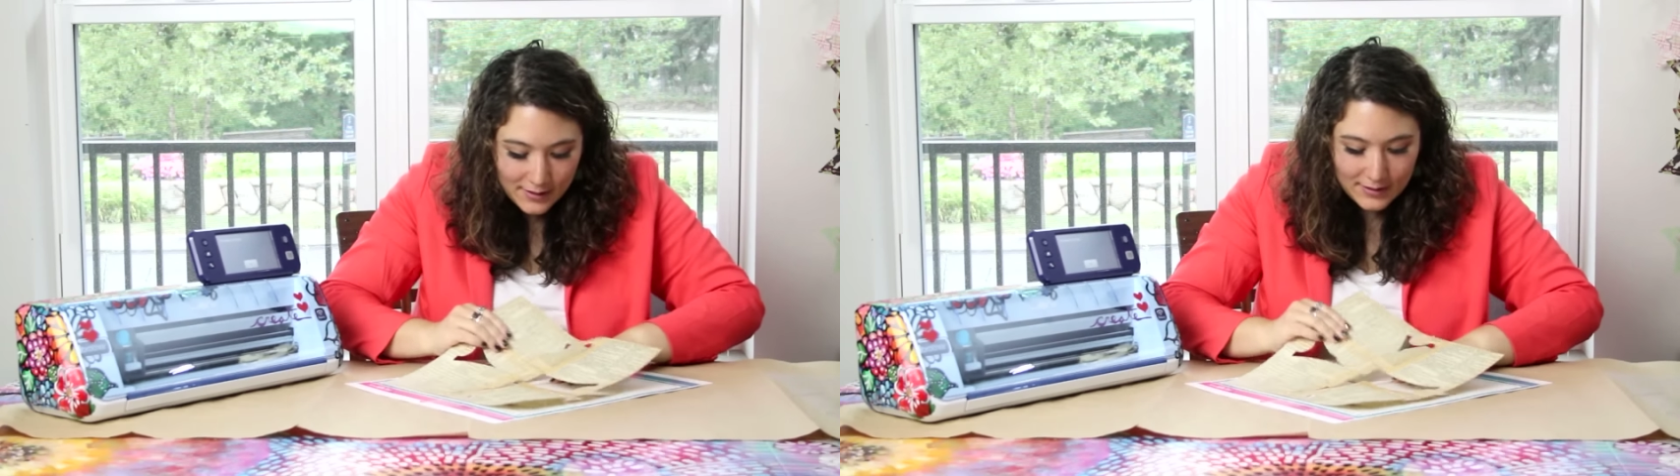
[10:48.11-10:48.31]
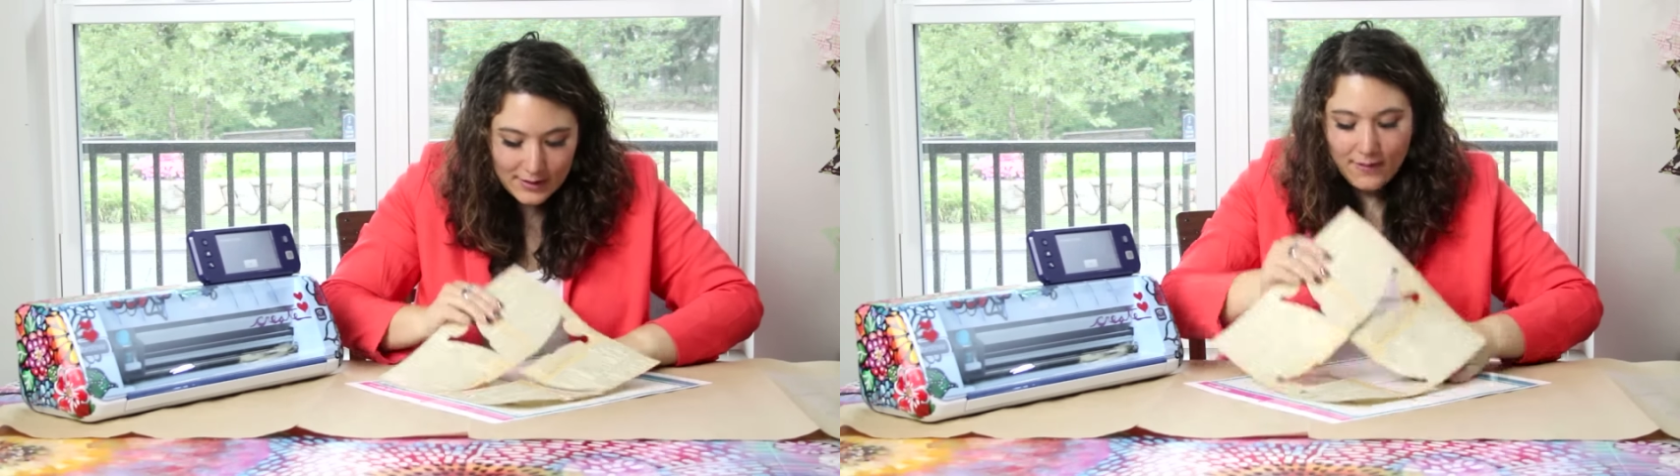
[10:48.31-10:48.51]

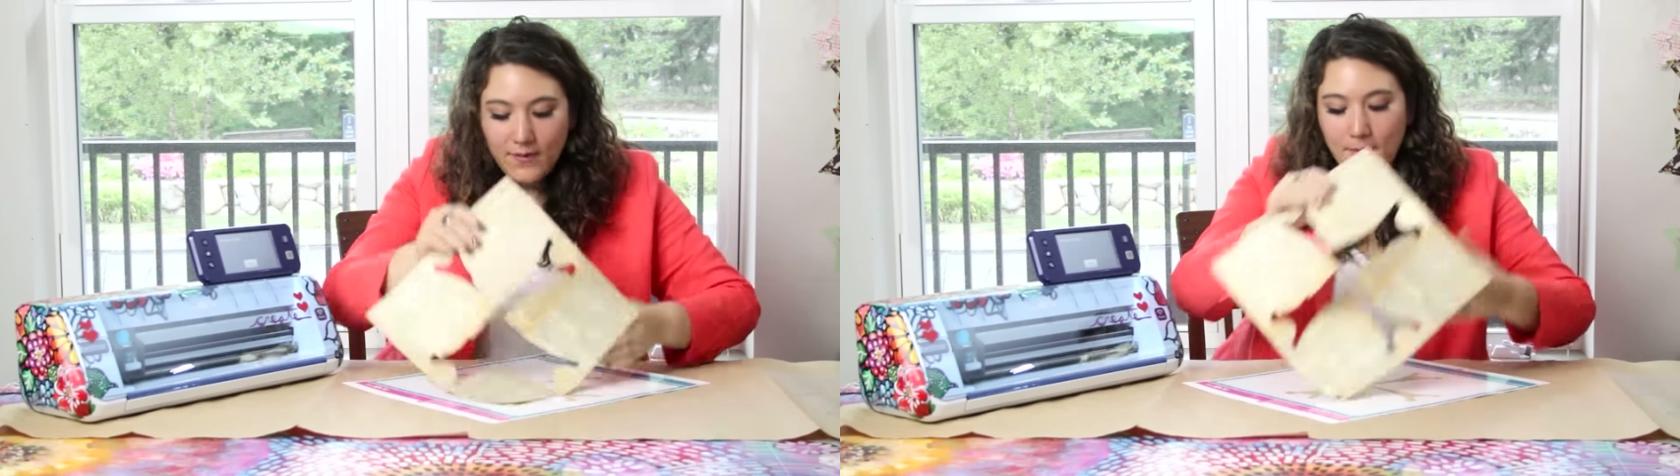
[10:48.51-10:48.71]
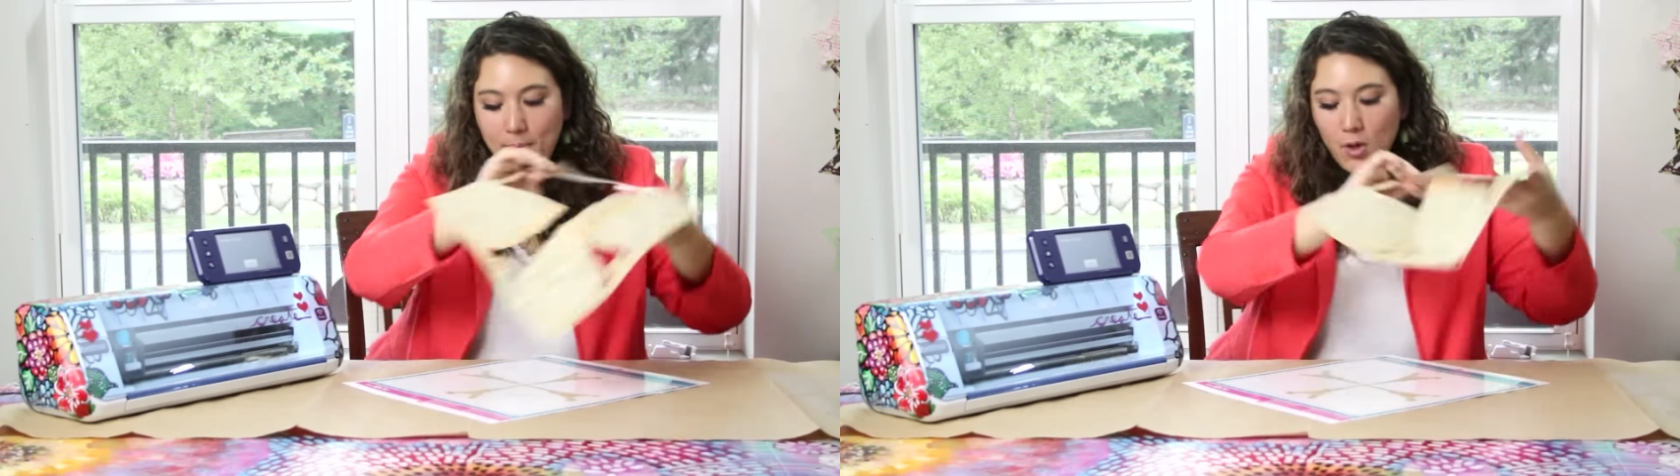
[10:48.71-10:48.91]
and give
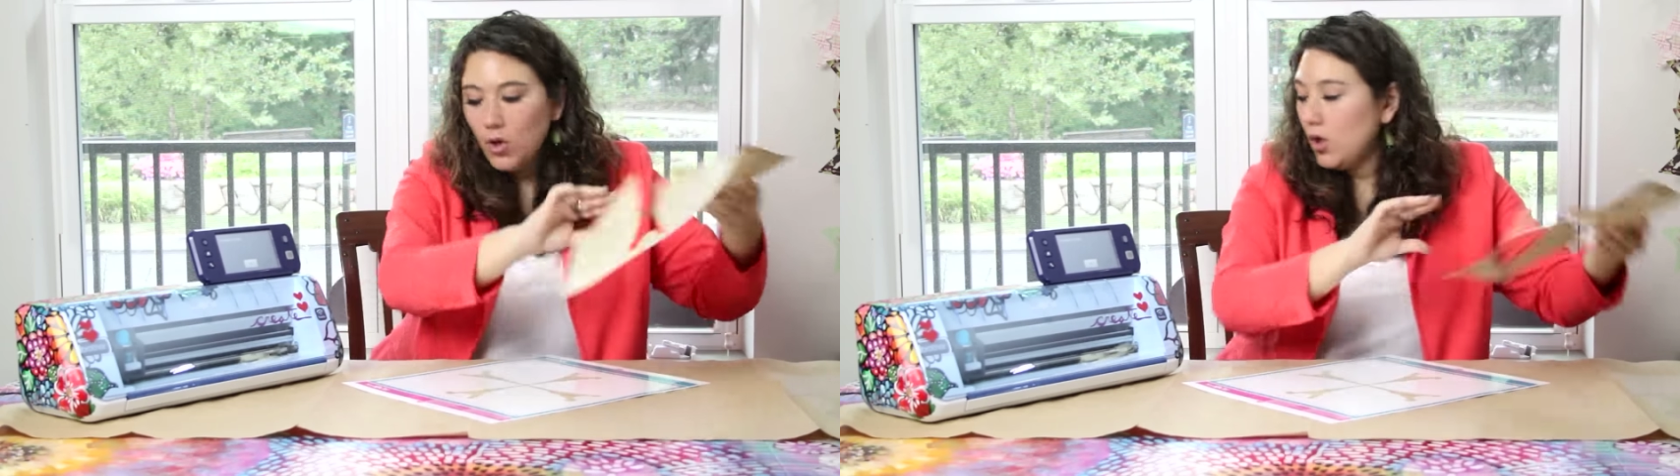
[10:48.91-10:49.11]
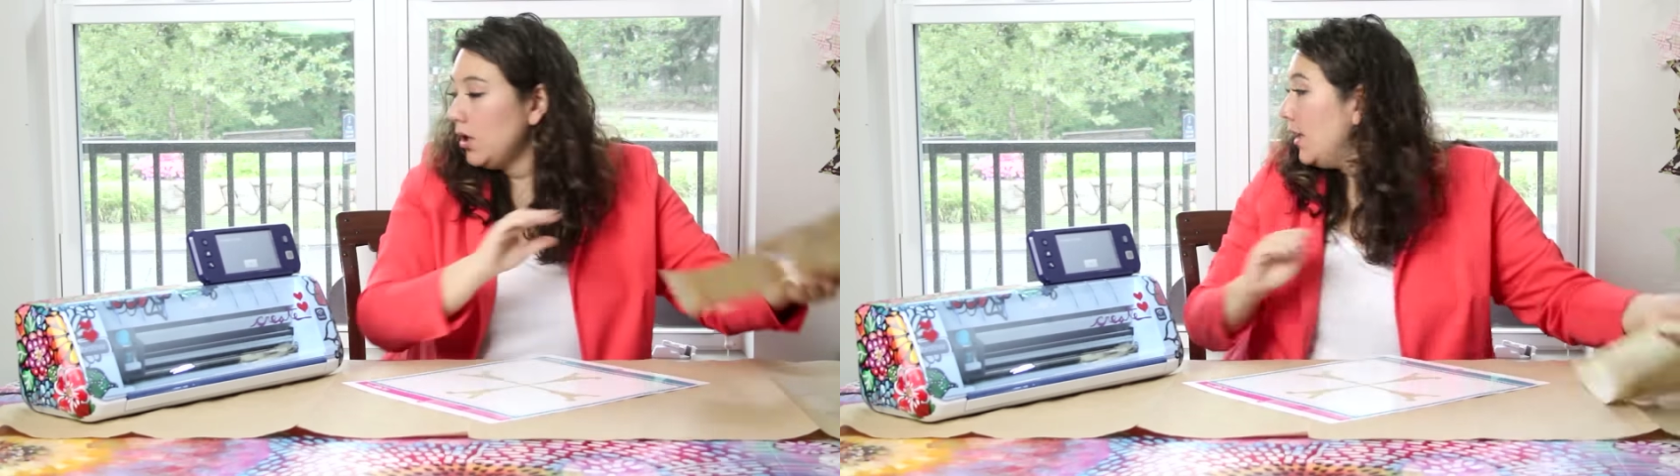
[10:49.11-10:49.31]
it a
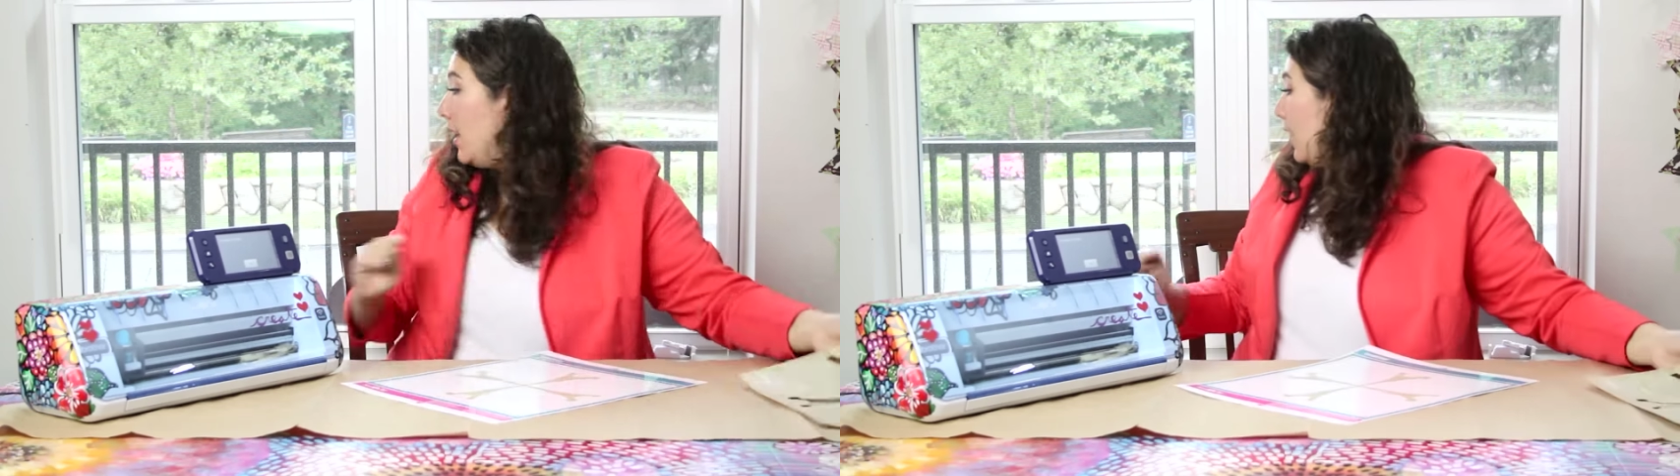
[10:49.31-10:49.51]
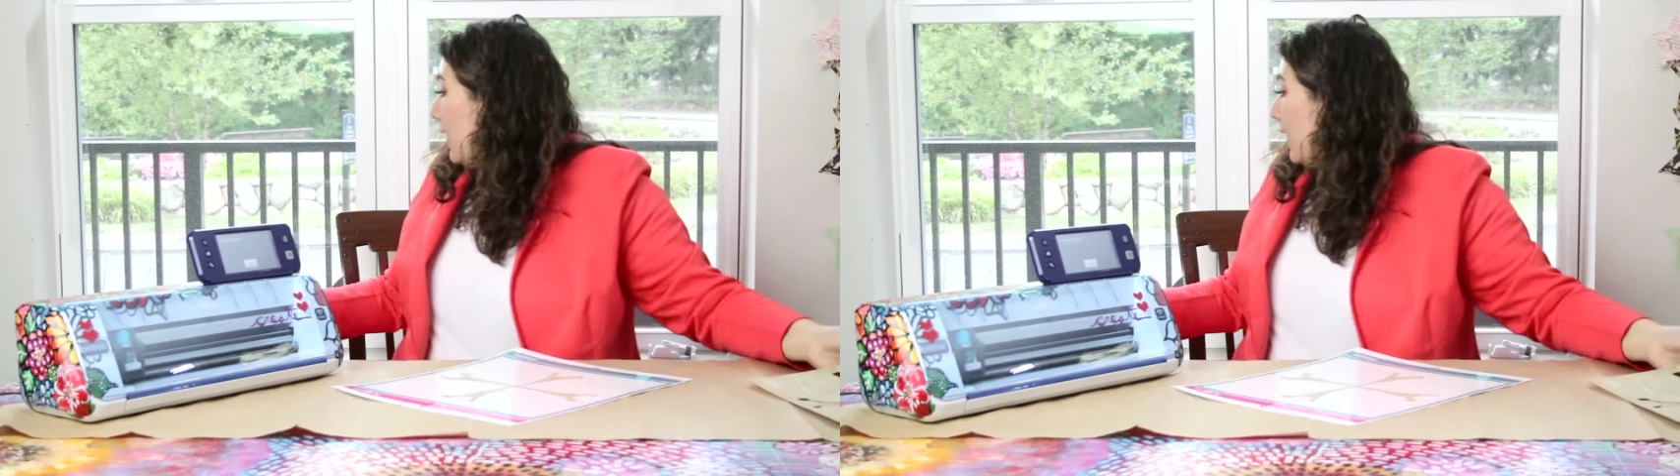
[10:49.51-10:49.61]
pull.